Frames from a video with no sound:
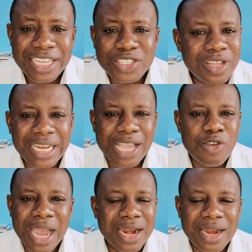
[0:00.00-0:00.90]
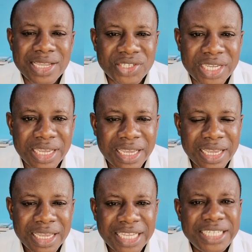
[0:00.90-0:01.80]
It's not that you are crazy.
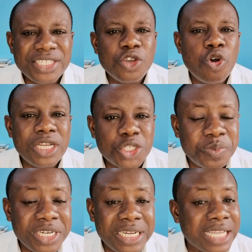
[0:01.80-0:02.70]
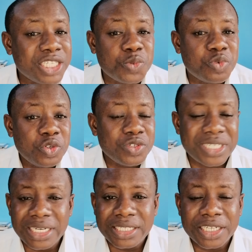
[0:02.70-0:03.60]
It is the Holy Spirit that is
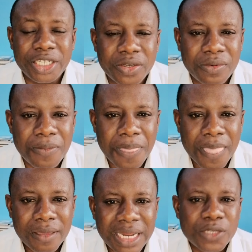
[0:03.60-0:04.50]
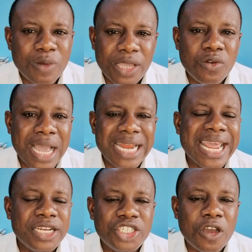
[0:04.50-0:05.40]
producing it in you. That's why you
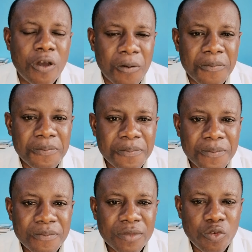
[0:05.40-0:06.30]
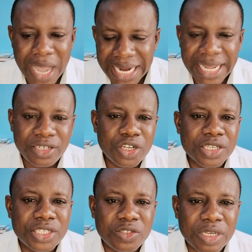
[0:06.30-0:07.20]
can endure. You can
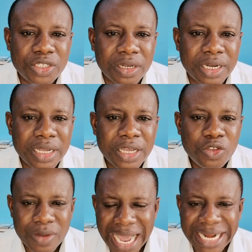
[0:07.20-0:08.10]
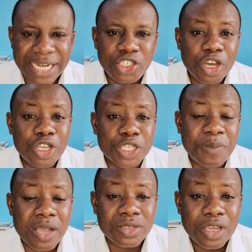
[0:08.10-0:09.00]
endure situation. You can endure your
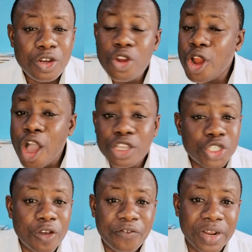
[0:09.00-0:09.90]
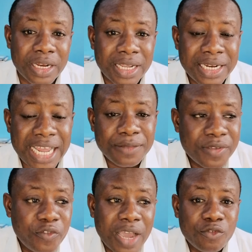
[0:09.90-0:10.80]
spouse. Long-suffering.
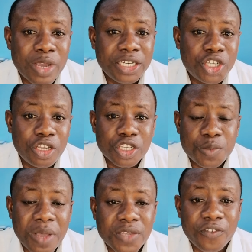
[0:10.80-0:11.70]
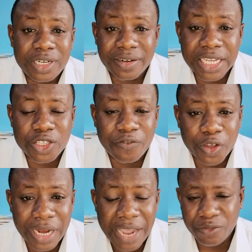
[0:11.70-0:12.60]
That means if you have to endure your spouse for the rest
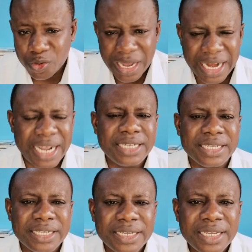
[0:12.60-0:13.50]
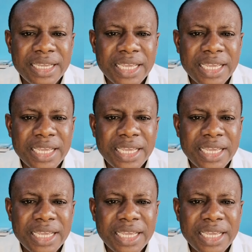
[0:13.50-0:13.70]
of your life, you are ready.